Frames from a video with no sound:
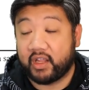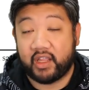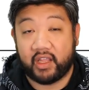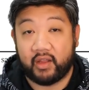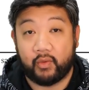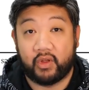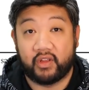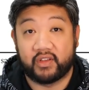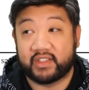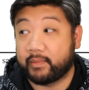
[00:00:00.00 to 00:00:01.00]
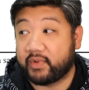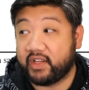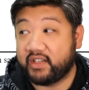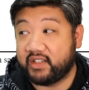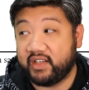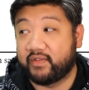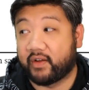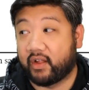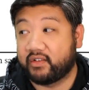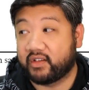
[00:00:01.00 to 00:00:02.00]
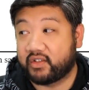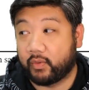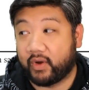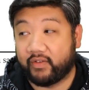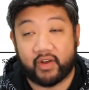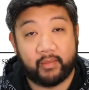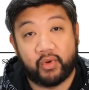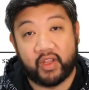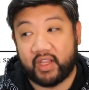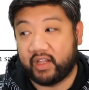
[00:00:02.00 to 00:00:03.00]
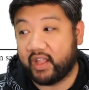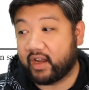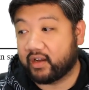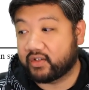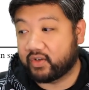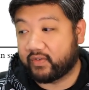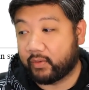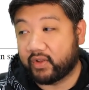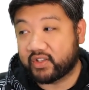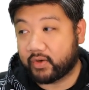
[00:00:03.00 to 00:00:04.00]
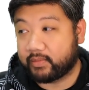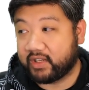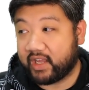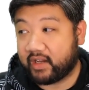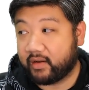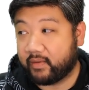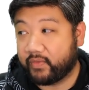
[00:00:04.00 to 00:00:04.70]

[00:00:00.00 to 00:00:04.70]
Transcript: it will simply default to whatever I put in there. So if I run the script again,